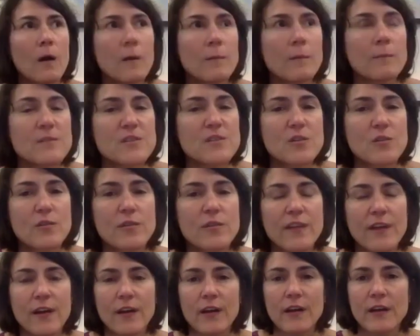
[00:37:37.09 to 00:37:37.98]
So
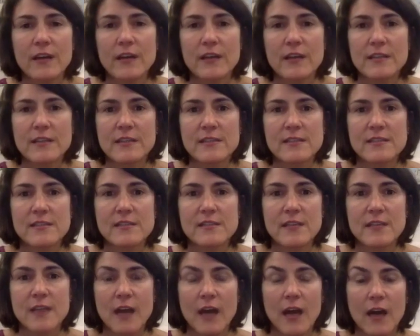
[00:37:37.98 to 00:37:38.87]
there
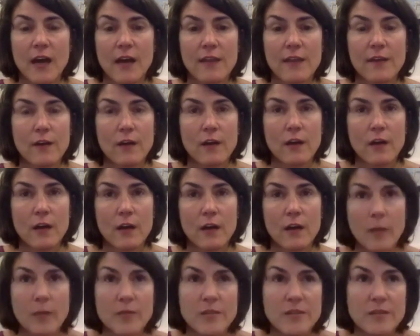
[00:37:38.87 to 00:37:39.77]
are a
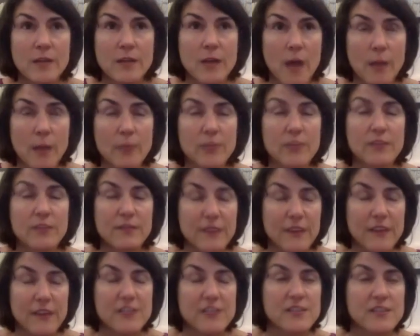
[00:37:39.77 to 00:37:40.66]
couple
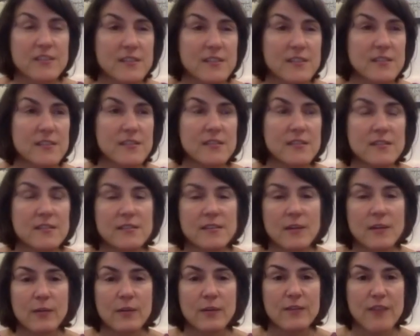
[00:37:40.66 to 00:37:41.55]
infectious diseases
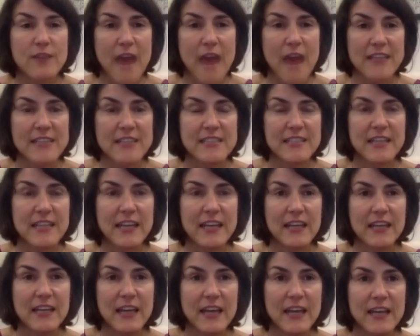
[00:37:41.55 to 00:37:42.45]
that we vaccinate
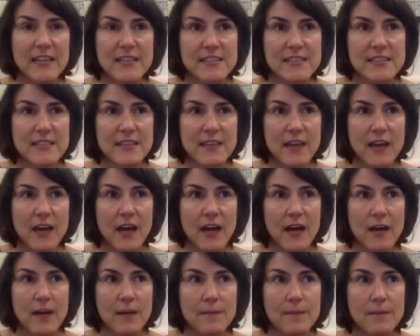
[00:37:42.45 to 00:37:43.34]
against
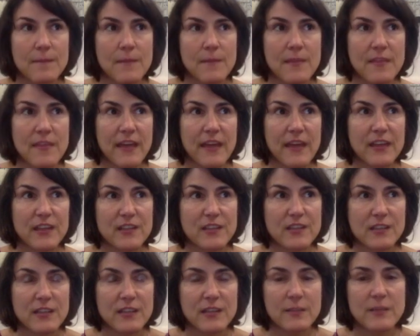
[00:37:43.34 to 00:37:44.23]
that
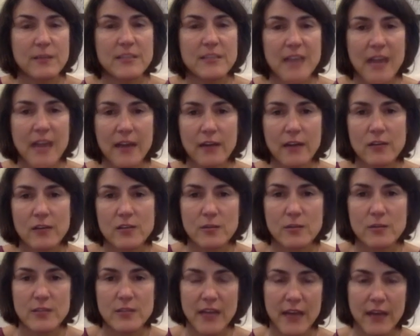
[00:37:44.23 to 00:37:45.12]
can be titered. So a
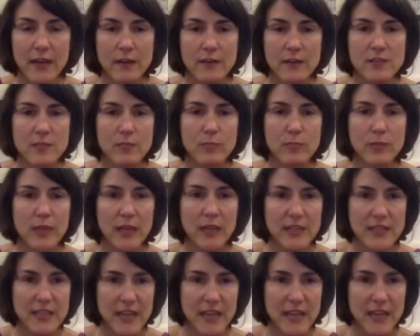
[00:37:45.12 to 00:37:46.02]
titer is a
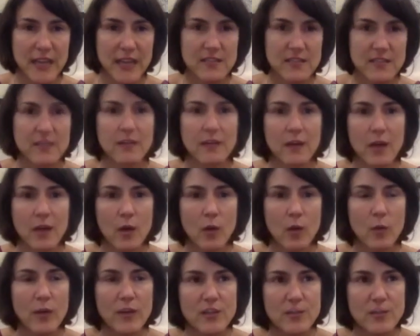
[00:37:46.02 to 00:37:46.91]
blood test,
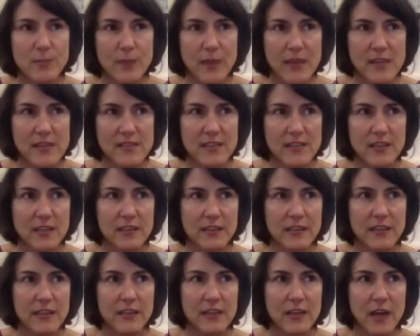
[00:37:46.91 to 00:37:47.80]
which
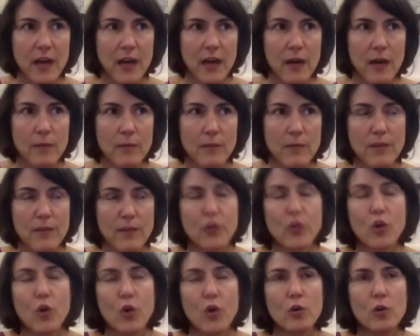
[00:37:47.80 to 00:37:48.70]
basically the
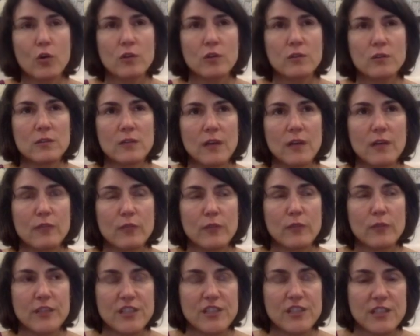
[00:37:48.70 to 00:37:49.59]
goal of
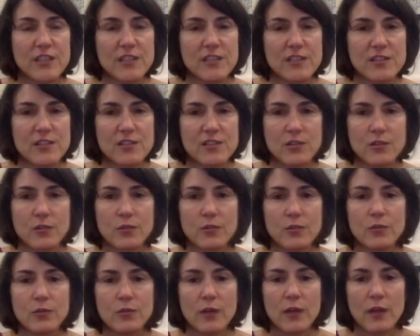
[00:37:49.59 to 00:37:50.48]
which is to